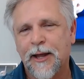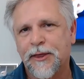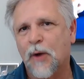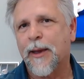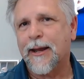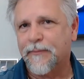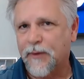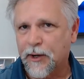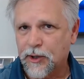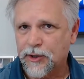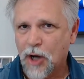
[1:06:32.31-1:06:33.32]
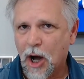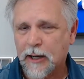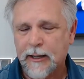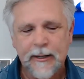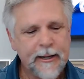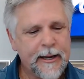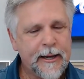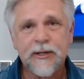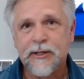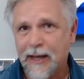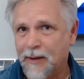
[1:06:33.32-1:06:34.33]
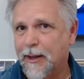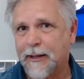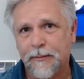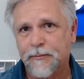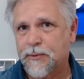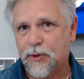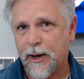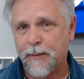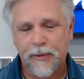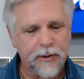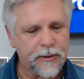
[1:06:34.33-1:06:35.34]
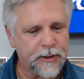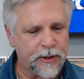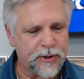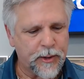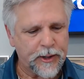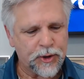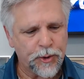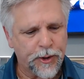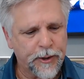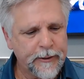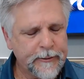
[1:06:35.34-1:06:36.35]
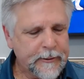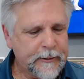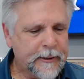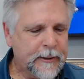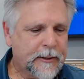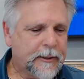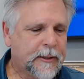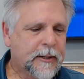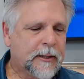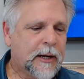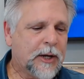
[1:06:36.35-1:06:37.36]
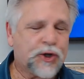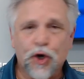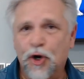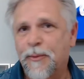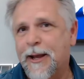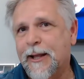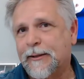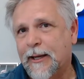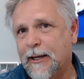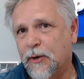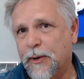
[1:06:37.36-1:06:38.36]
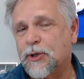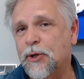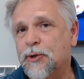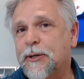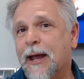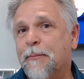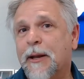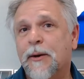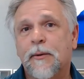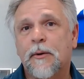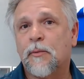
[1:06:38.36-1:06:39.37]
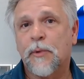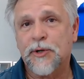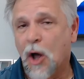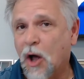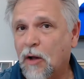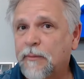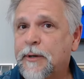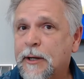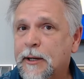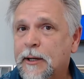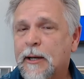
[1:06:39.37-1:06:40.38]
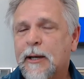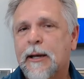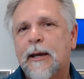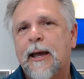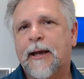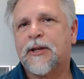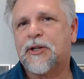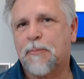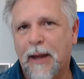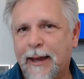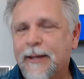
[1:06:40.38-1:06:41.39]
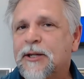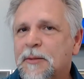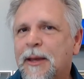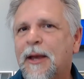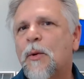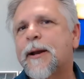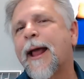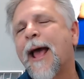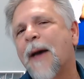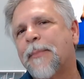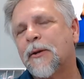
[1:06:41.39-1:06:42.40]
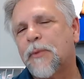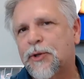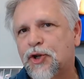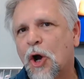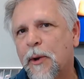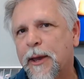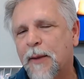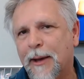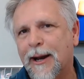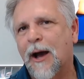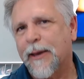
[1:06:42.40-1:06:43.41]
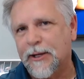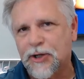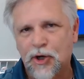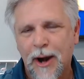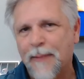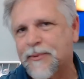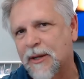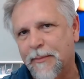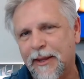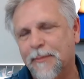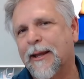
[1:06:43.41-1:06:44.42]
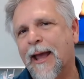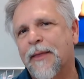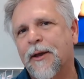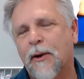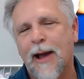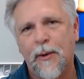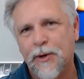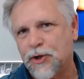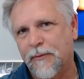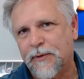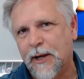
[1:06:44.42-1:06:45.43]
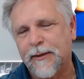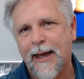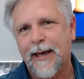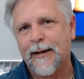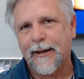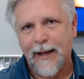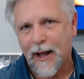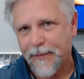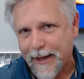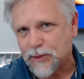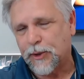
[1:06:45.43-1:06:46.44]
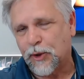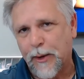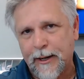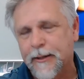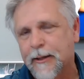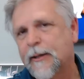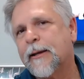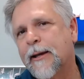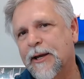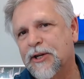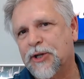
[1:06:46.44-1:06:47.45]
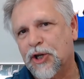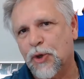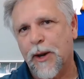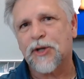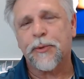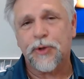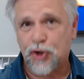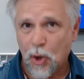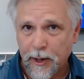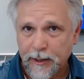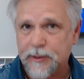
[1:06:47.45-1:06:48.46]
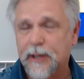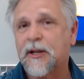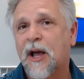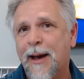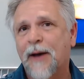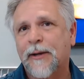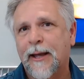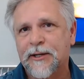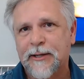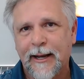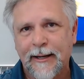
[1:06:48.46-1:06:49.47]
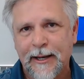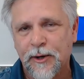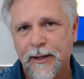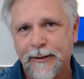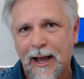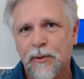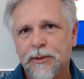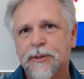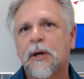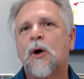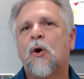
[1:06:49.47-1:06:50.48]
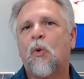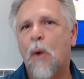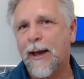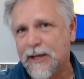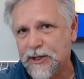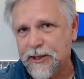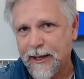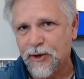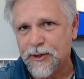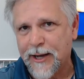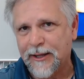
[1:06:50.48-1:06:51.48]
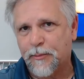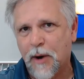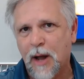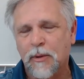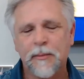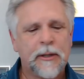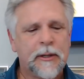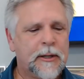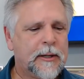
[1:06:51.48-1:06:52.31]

I thought we had a very good talk. Seemed like a straight, per, you know, straight shooter. Assured me that the heater issues had been resolved. Explained to me what had happened with Joey, about how he had strapped some of them together, how he should have done that, and how that's what created his situation. With Joey did come out and say later that that was why his heaters had the problem.